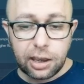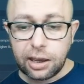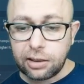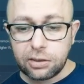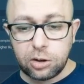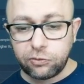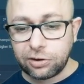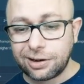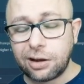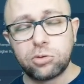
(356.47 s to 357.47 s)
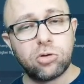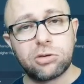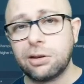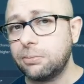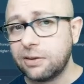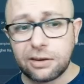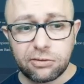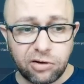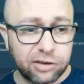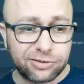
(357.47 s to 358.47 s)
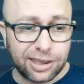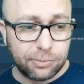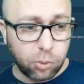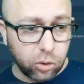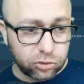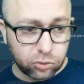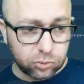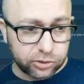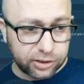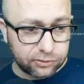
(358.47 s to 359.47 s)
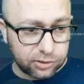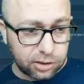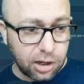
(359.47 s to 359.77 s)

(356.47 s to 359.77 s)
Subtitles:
And then you figure out you're still missing 5k points or whatever.